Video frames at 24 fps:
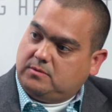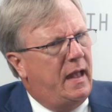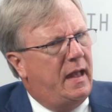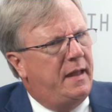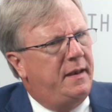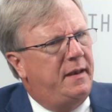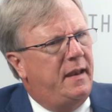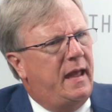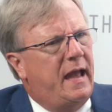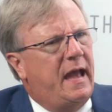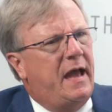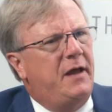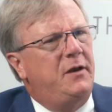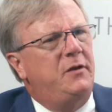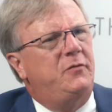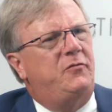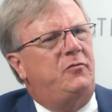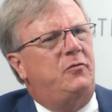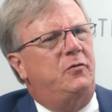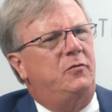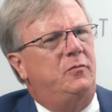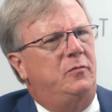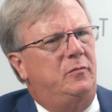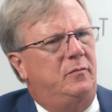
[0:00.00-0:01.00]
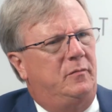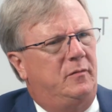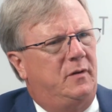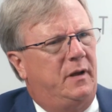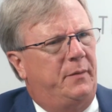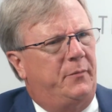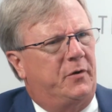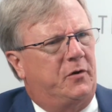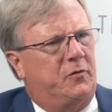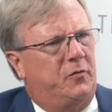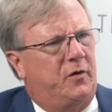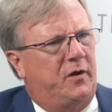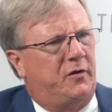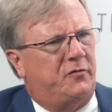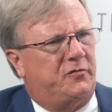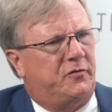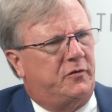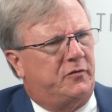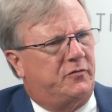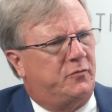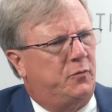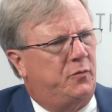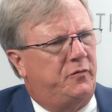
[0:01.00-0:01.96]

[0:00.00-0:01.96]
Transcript: And how did you come across this?